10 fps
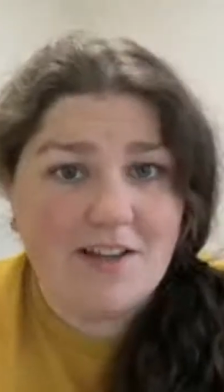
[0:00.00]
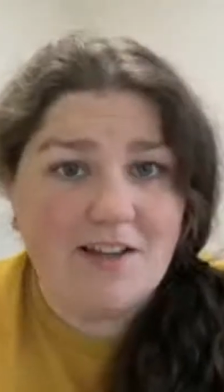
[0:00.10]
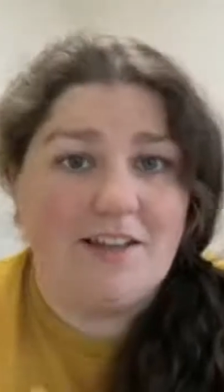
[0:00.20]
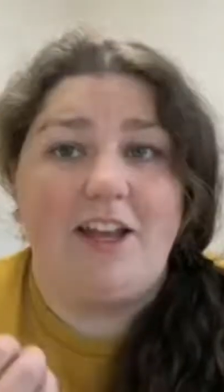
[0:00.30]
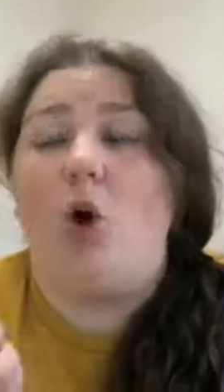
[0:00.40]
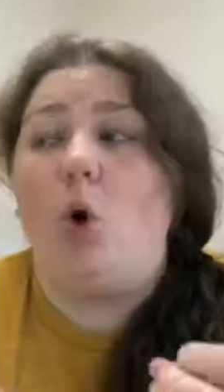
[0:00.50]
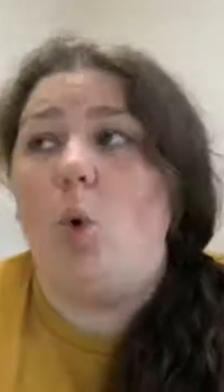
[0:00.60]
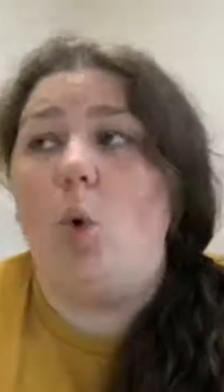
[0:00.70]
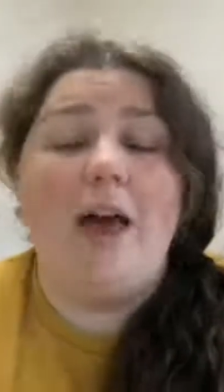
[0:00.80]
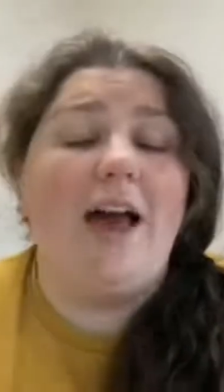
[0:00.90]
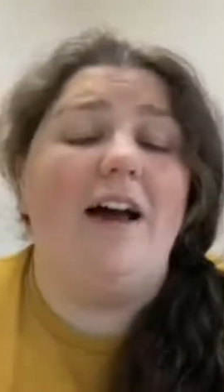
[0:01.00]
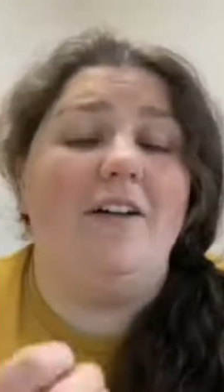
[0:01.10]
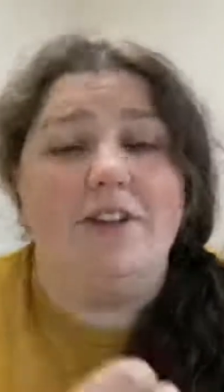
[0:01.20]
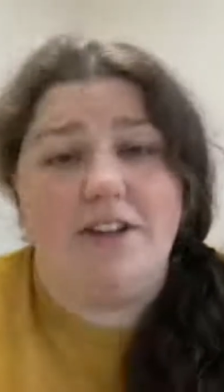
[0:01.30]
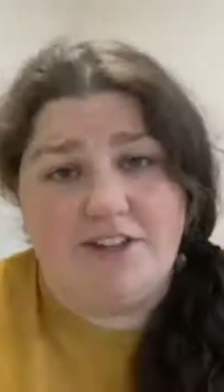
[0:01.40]
They all have
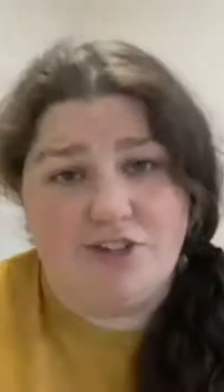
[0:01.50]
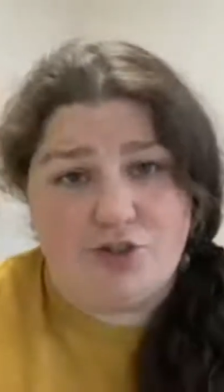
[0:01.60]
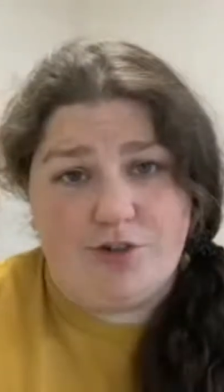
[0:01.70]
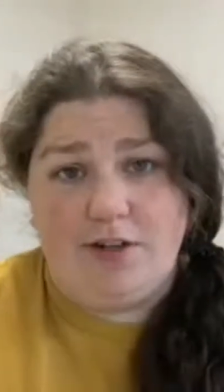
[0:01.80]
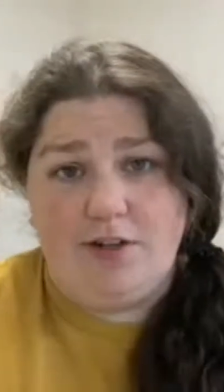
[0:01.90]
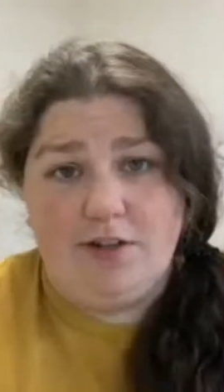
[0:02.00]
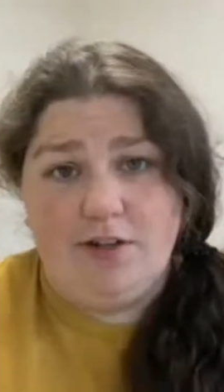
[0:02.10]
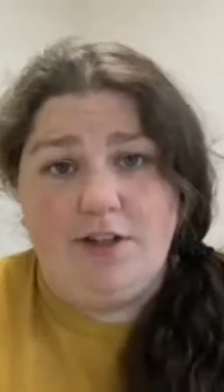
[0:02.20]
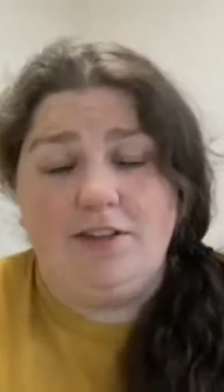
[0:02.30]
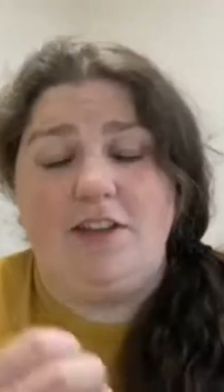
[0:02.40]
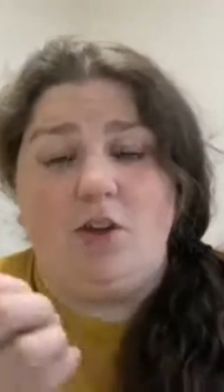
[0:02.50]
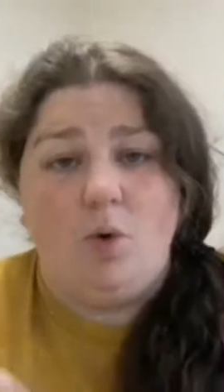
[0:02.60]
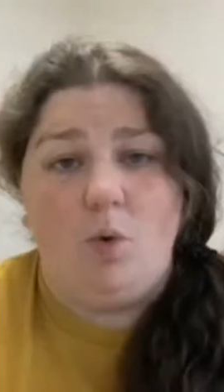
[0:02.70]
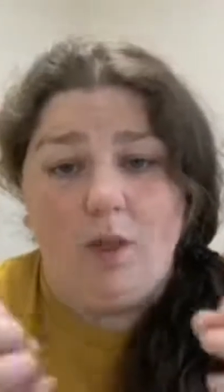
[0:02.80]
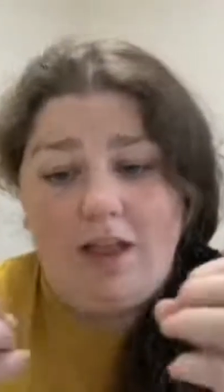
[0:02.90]
a history. They
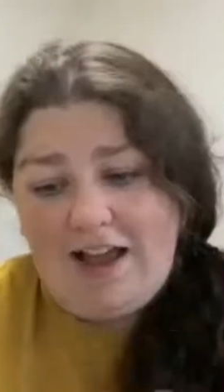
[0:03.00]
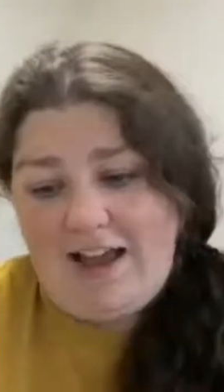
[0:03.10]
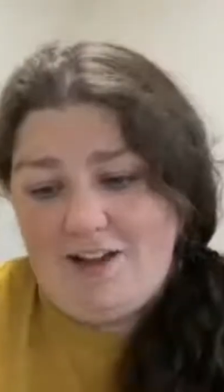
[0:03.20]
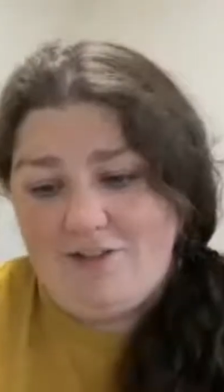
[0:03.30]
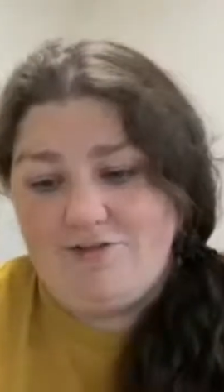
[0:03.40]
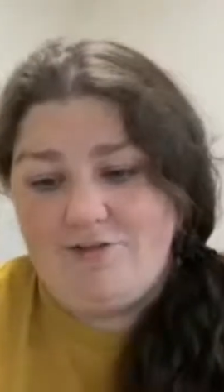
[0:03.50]
all have